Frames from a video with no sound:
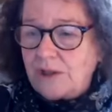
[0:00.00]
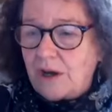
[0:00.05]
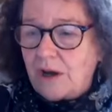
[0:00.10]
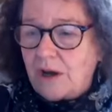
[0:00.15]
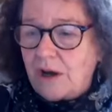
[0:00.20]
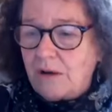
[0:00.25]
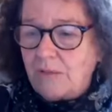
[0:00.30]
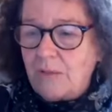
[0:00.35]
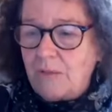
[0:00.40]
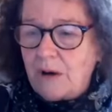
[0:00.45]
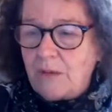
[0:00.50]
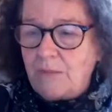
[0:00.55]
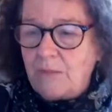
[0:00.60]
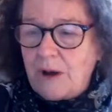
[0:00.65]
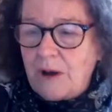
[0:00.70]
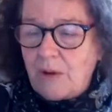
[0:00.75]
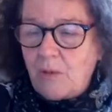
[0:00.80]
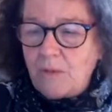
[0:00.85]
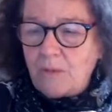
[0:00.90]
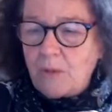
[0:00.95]

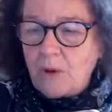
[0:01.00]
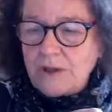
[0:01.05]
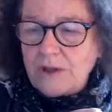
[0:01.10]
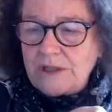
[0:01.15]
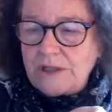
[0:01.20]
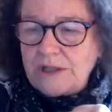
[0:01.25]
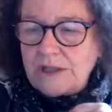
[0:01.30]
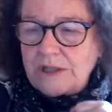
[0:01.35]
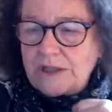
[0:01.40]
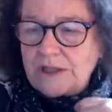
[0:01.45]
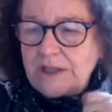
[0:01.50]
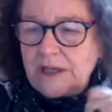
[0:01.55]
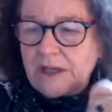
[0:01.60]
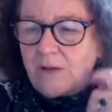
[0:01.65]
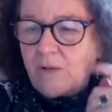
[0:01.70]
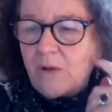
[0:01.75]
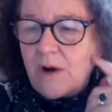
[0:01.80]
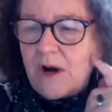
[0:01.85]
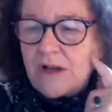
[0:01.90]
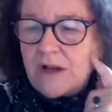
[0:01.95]
about 1.6
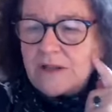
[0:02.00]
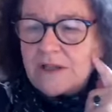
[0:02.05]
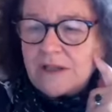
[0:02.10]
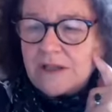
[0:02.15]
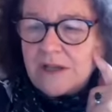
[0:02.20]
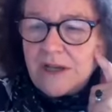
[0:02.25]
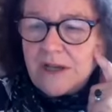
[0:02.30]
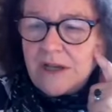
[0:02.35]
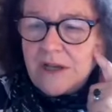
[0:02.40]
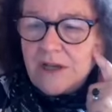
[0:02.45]
gigawatts.